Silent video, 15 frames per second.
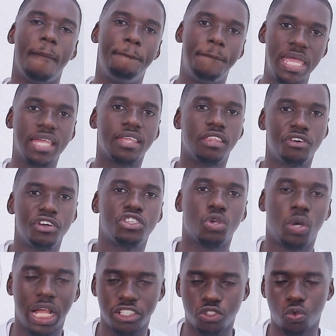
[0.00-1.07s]
being the
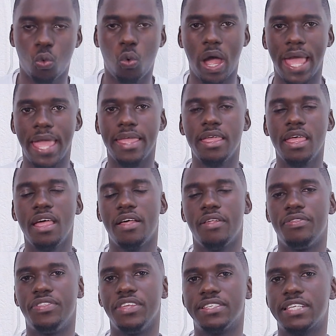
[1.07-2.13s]
reason as to why
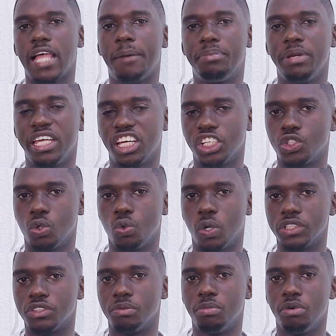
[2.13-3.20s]
this application
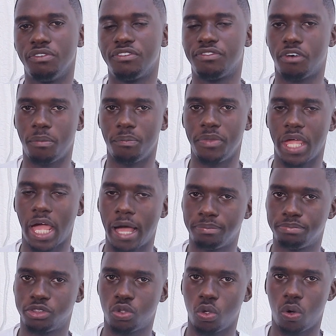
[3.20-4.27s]
was removed from the
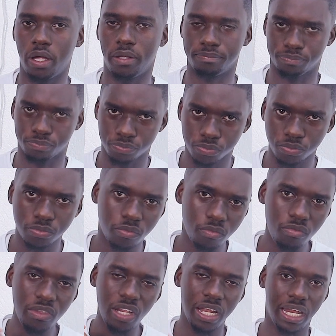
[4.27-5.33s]
App Store.
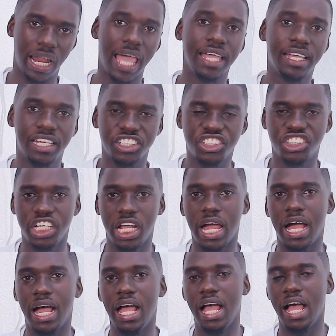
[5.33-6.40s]
Like,
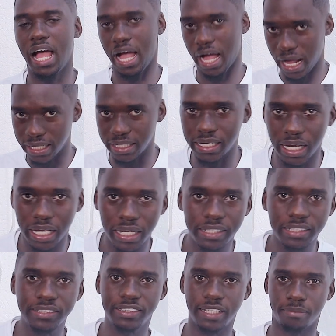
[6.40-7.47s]
share, and
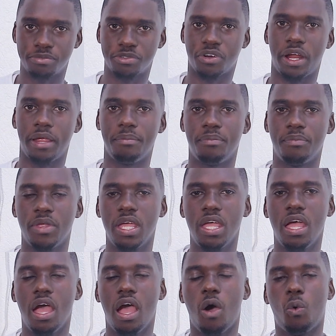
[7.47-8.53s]
subscribe.
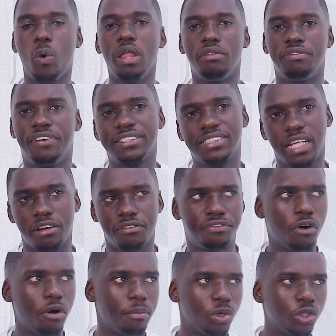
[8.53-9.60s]
Well, first and
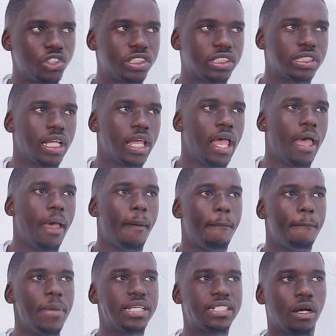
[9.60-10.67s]
foremost,
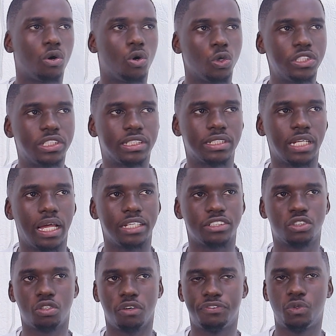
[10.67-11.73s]
MetaTrader
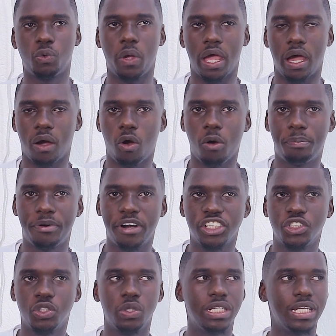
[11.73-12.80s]
Software
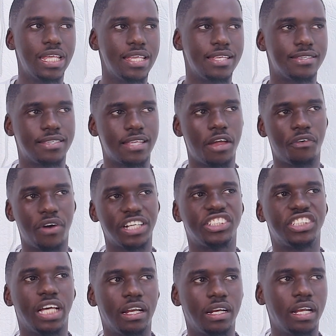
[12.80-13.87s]
Corporation is a
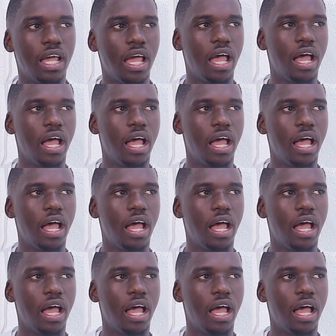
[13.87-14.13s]
Russian